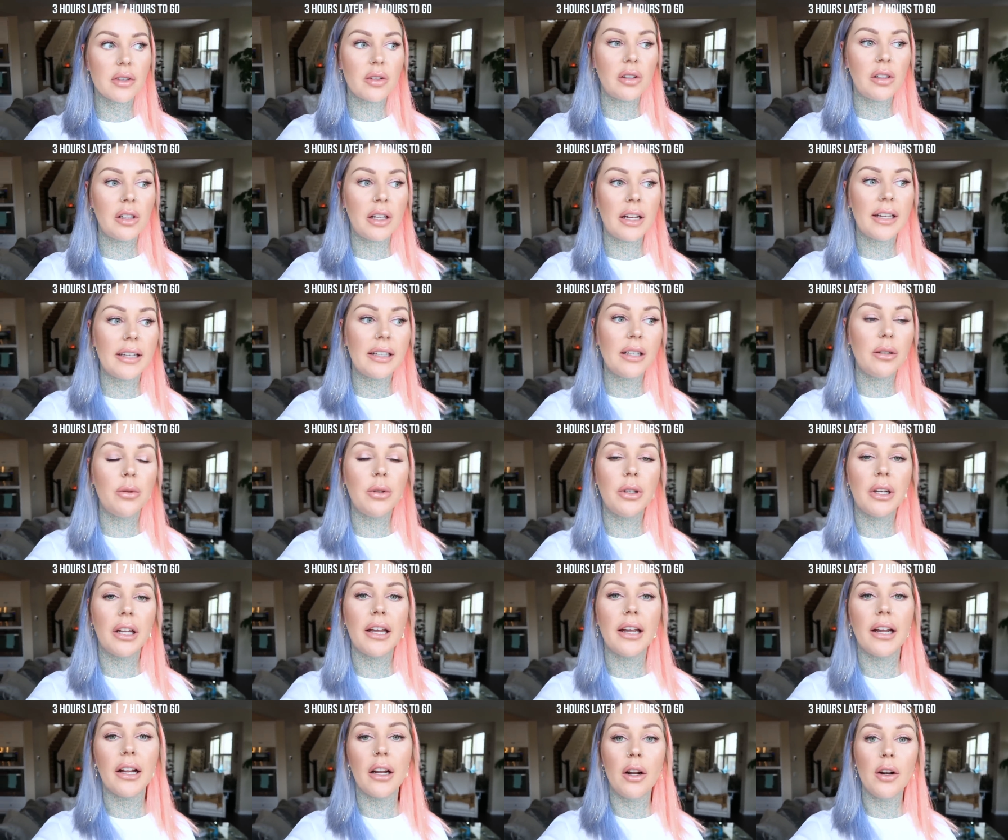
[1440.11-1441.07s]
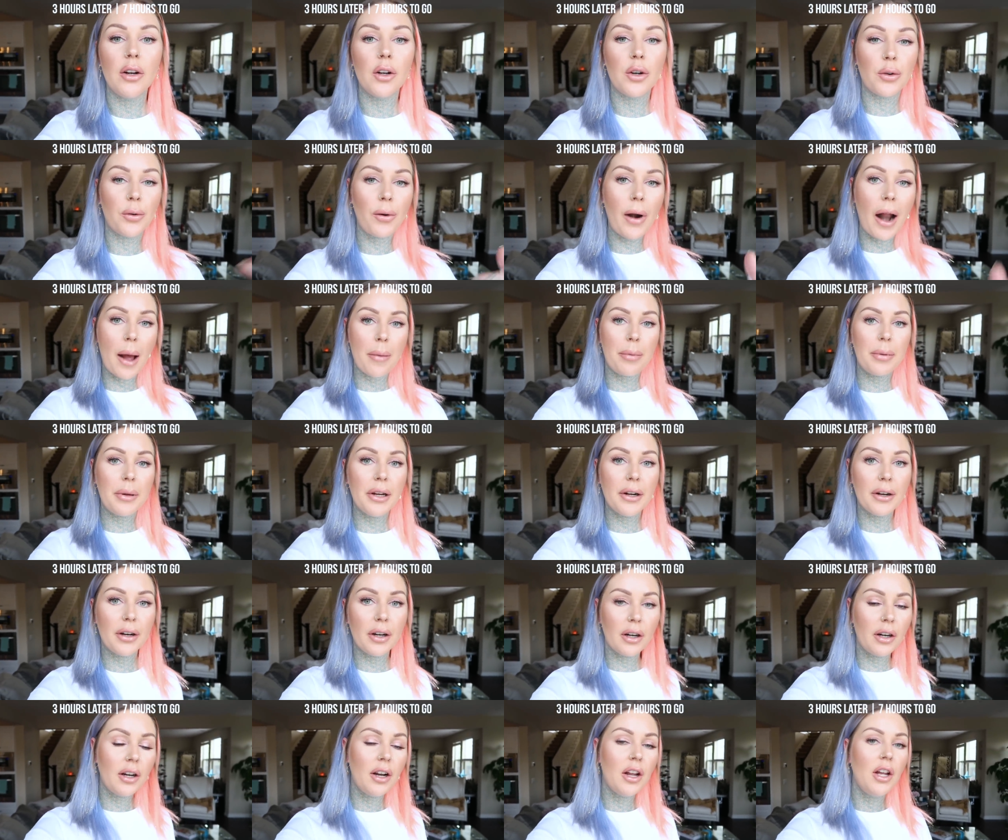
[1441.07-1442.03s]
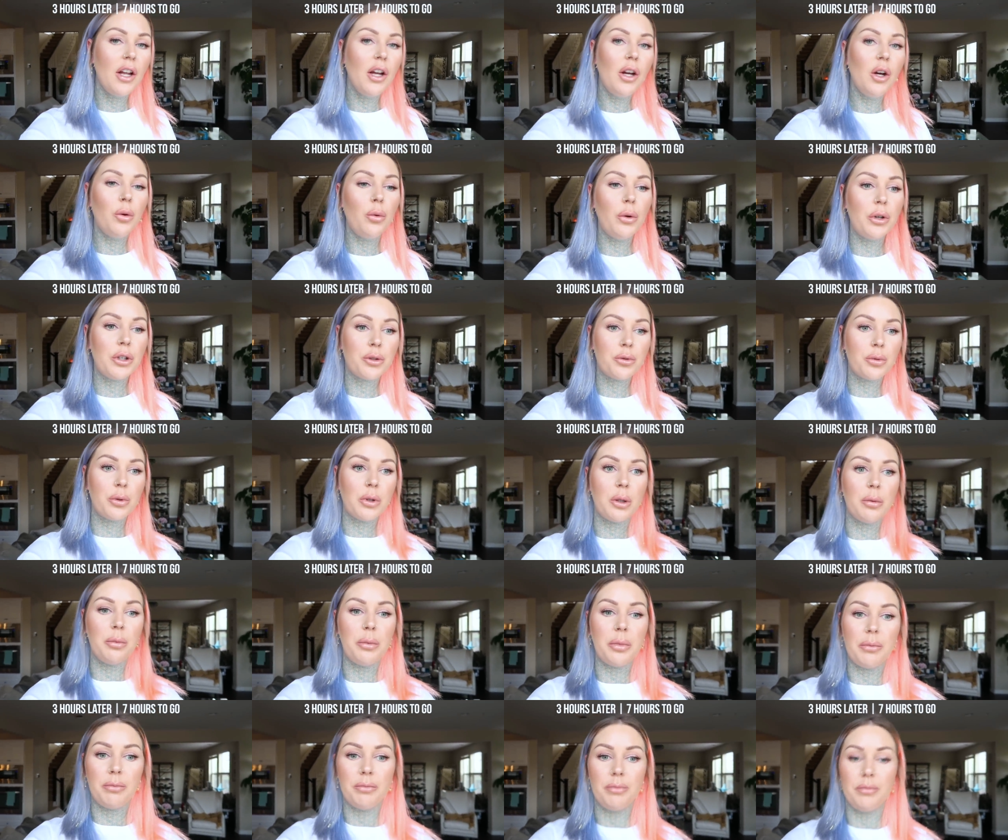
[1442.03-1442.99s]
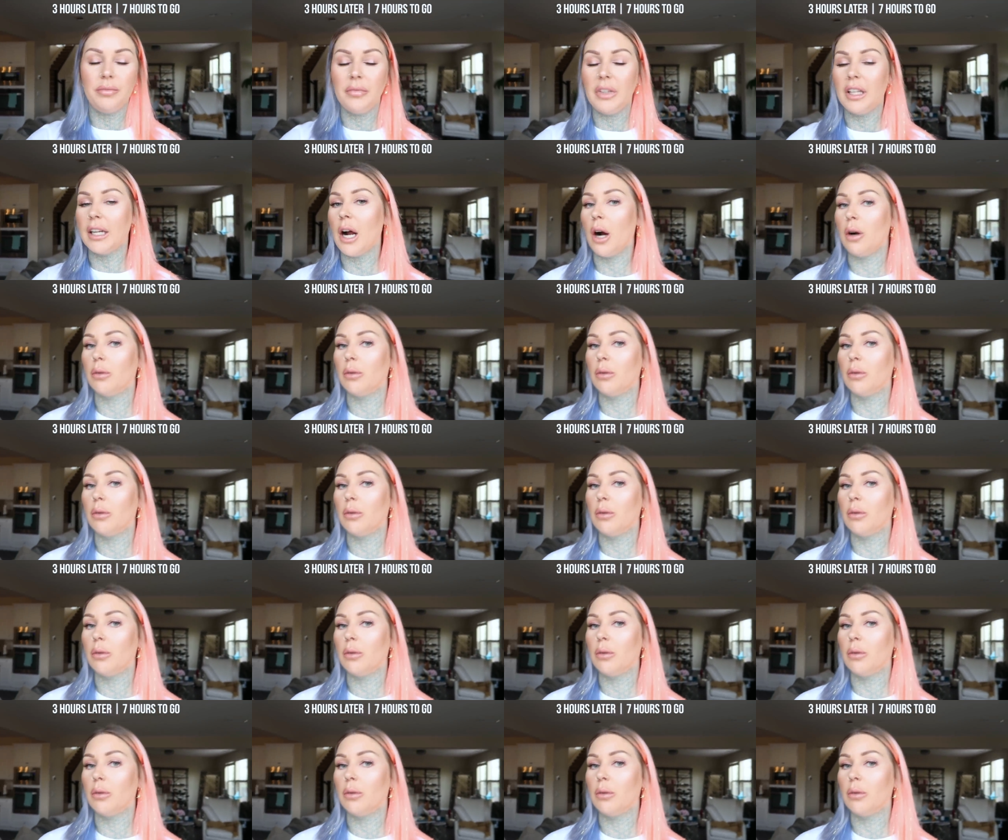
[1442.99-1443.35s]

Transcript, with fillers: so the lighting will get crappier, which will, you